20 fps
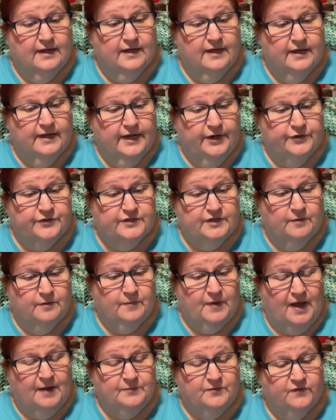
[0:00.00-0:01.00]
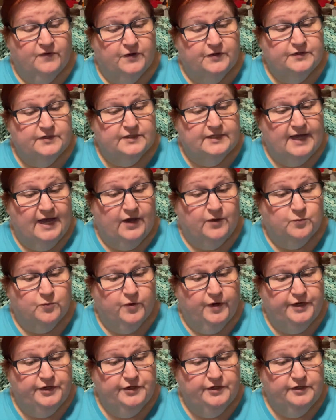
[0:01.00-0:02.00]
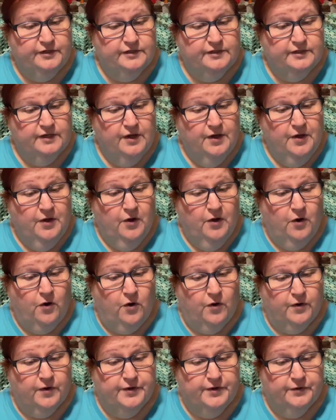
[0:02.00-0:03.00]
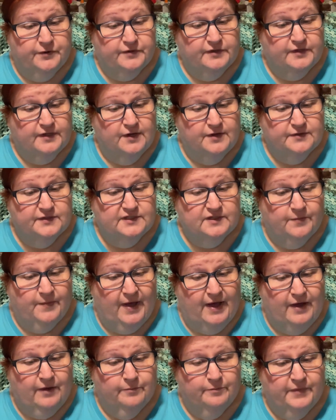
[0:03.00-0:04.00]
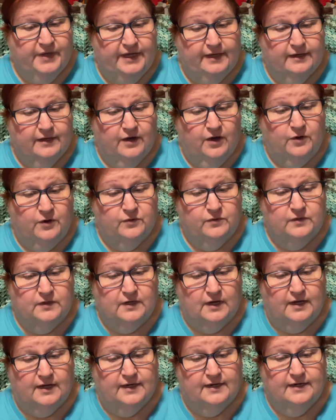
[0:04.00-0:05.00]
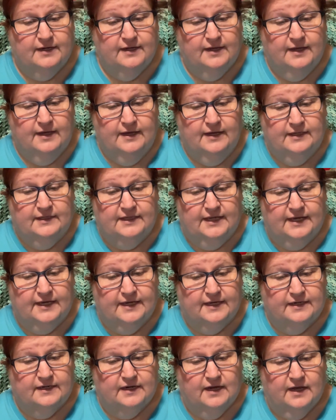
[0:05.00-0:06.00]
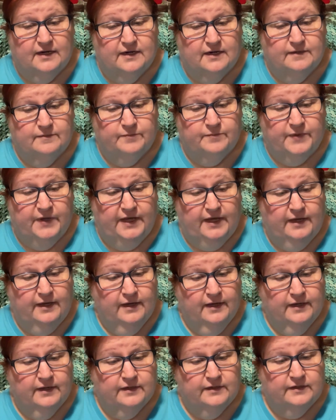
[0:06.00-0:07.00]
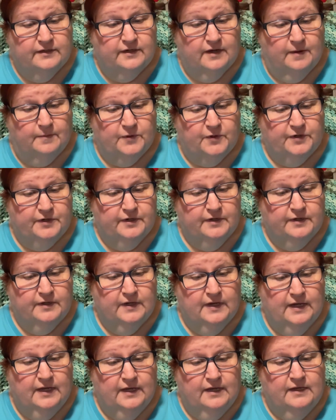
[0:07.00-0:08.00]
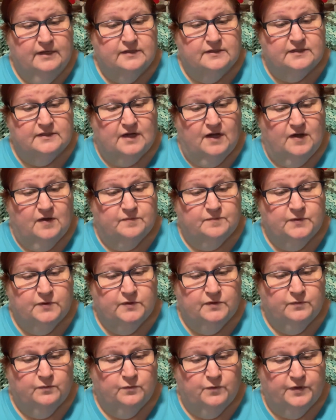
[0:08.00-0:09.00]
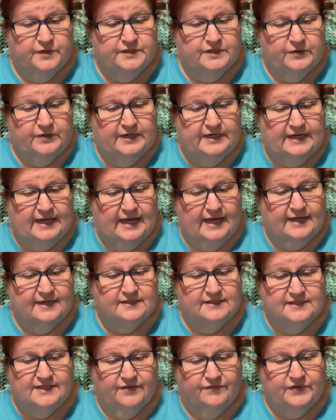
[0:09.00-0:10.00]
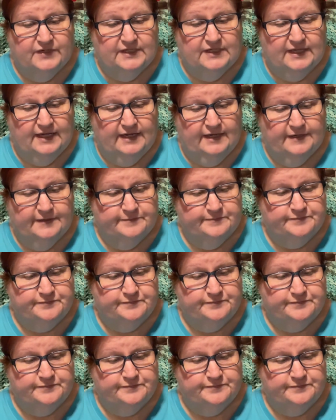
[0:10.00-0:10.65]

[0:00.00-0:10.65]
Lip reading: Here's our Bible verse. How precious are your thoughts about me, O God? They cannot be numbered. Psalm 139:17.